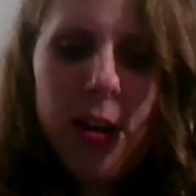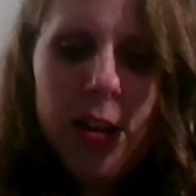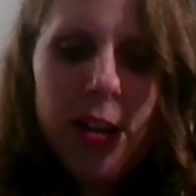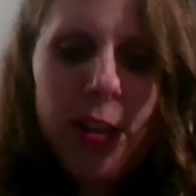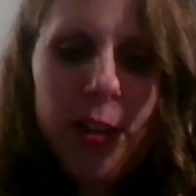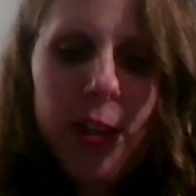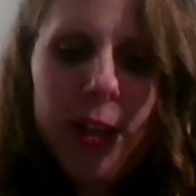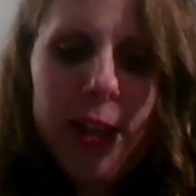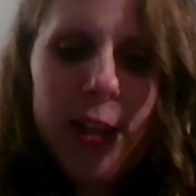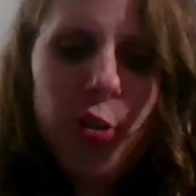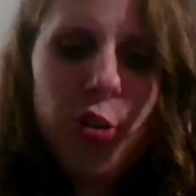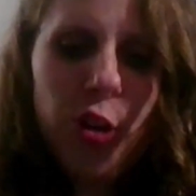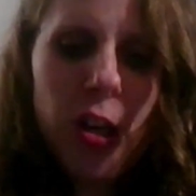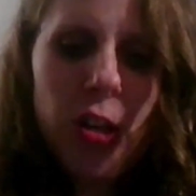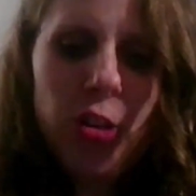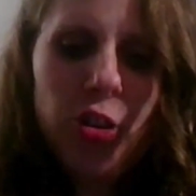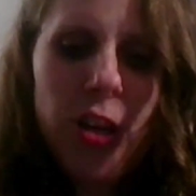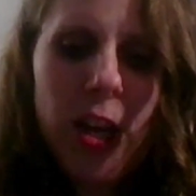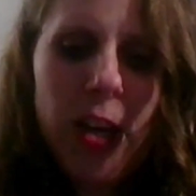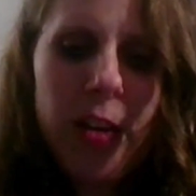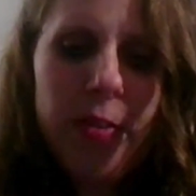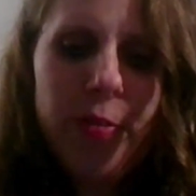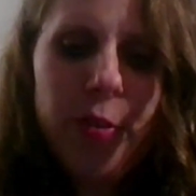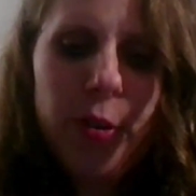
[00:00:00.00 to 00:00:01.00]
So he trudged
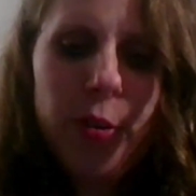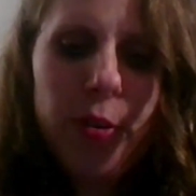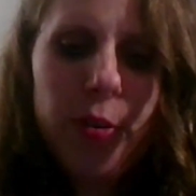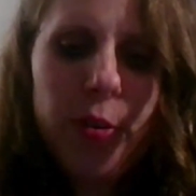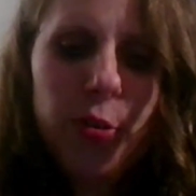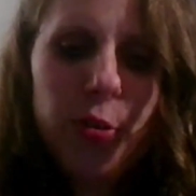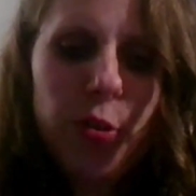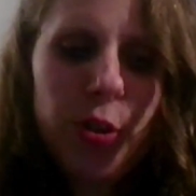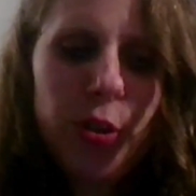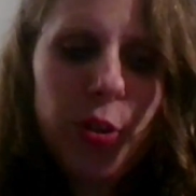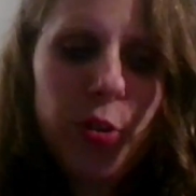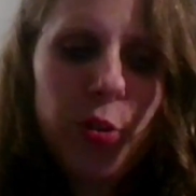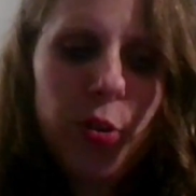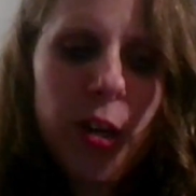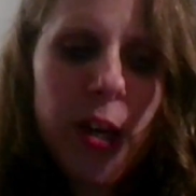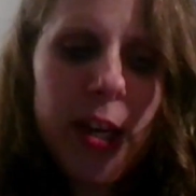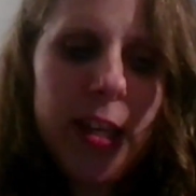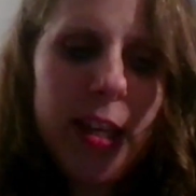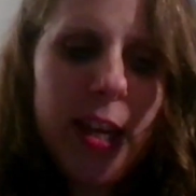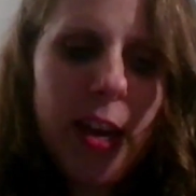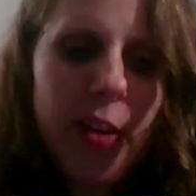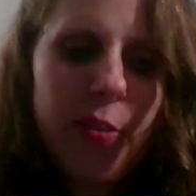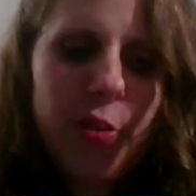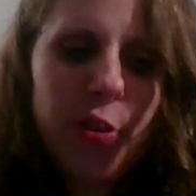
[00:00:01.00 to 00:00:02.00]
out of the grocery store and
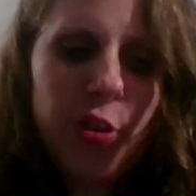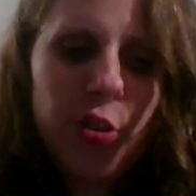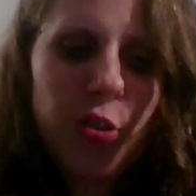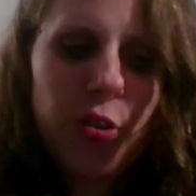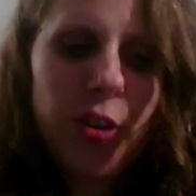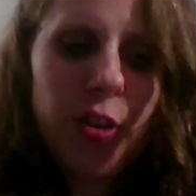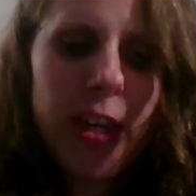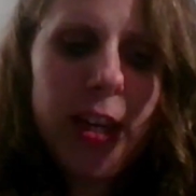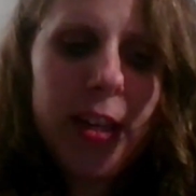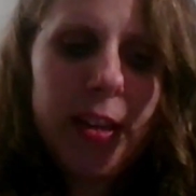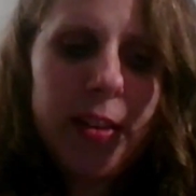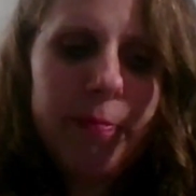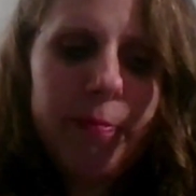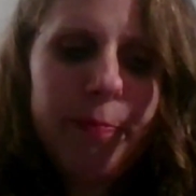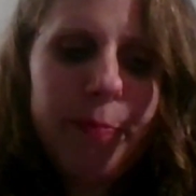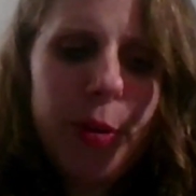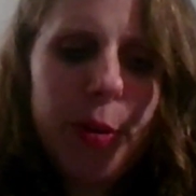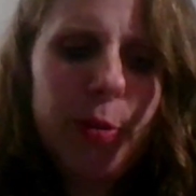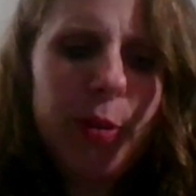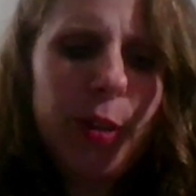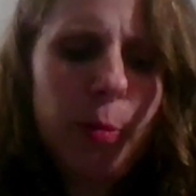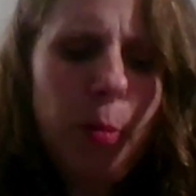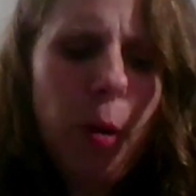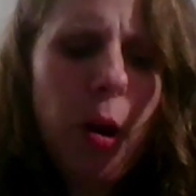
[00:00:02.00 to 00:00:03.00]
down the street. It
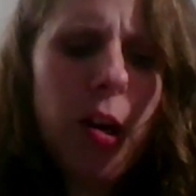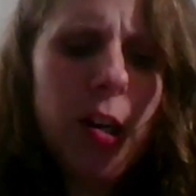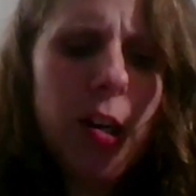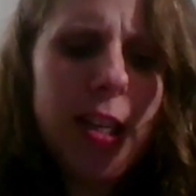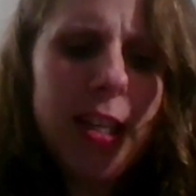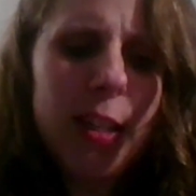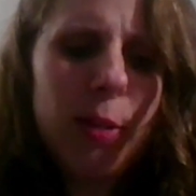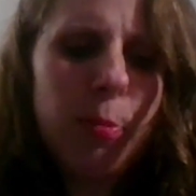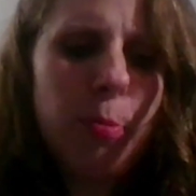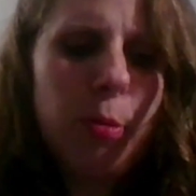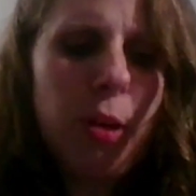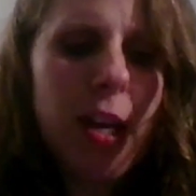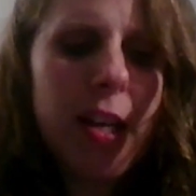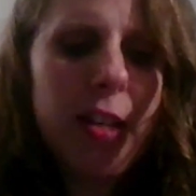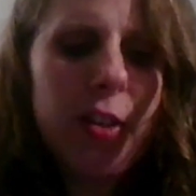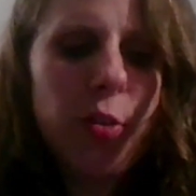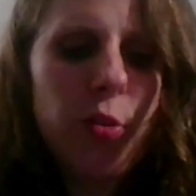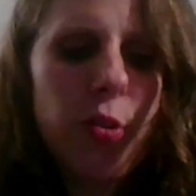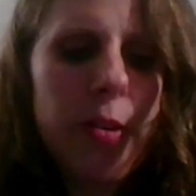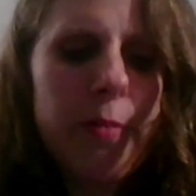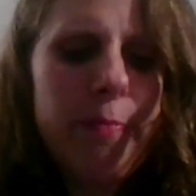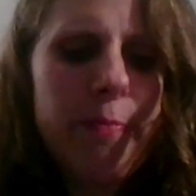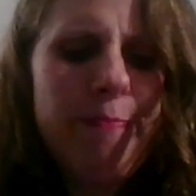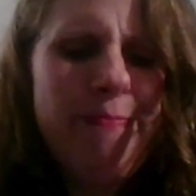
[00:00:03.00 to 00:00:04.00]
was a party supply
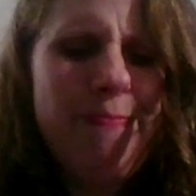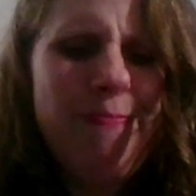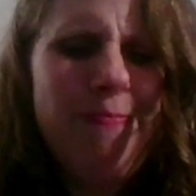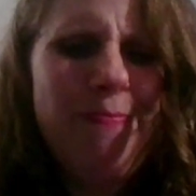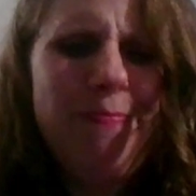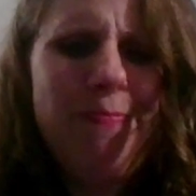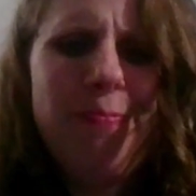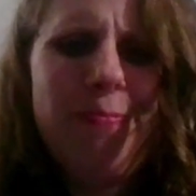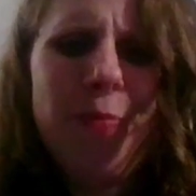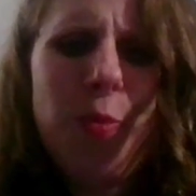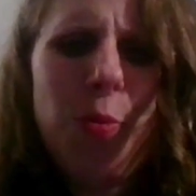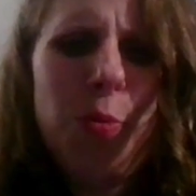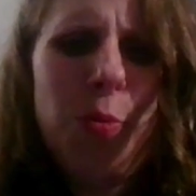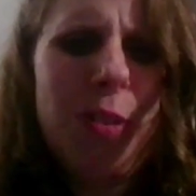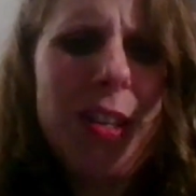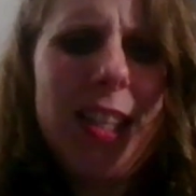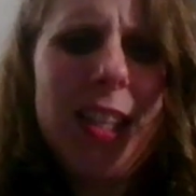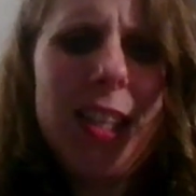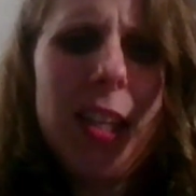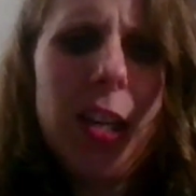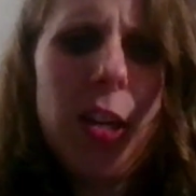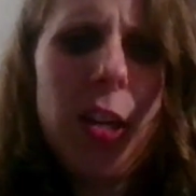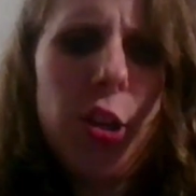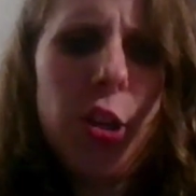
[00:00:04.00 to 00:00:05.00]
store. Was
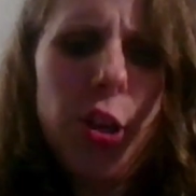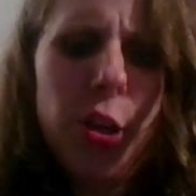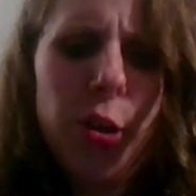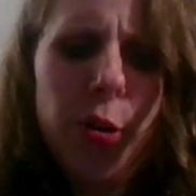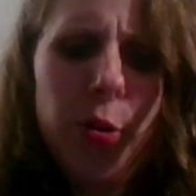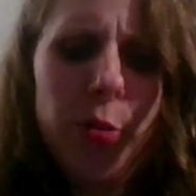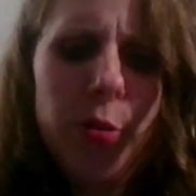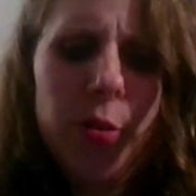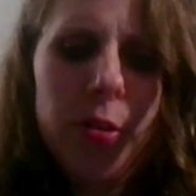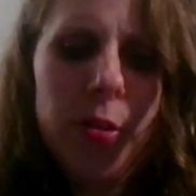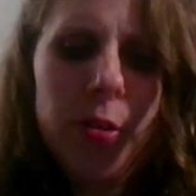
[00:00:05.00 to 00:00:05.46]
this a clue?